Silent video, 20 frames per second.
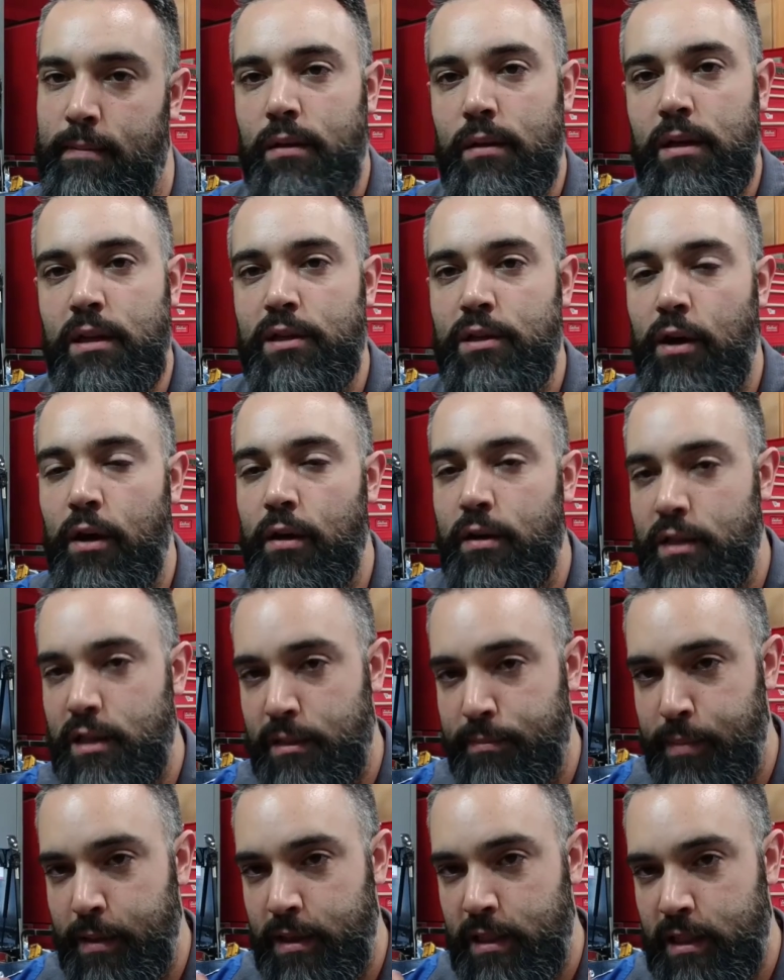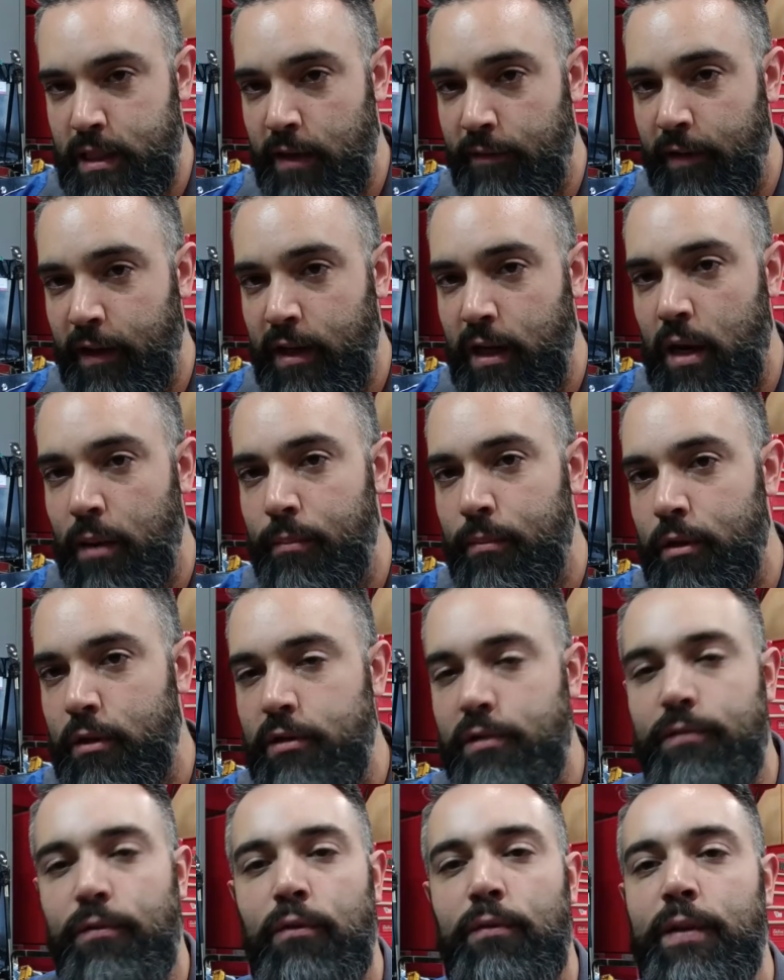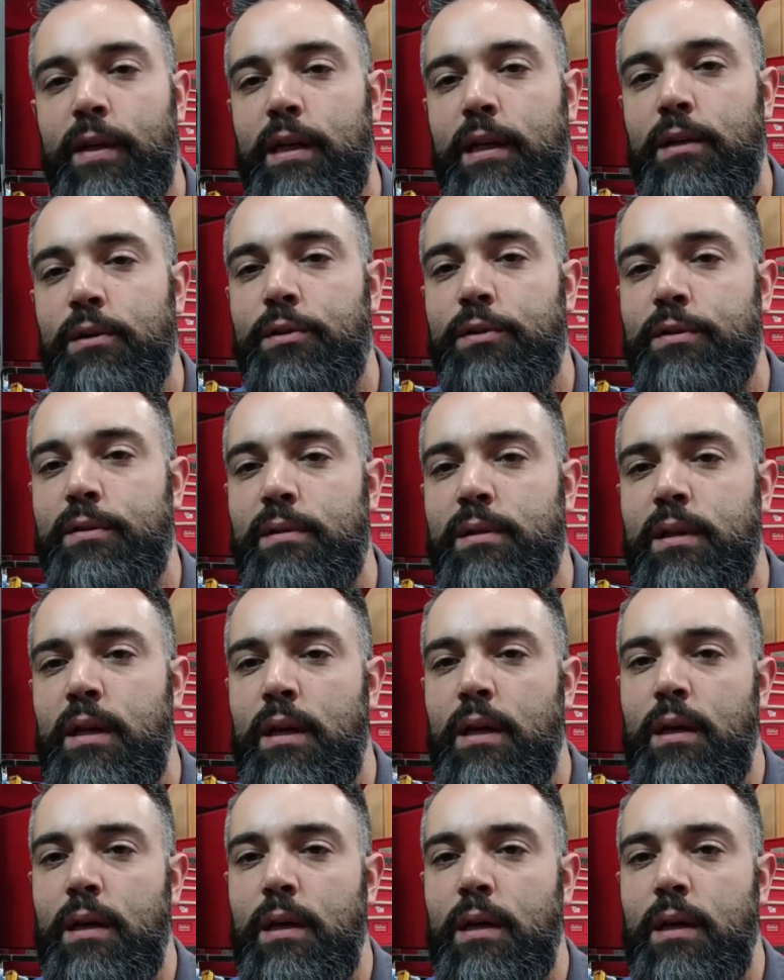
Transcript: These aren't specific numbers for vehicles,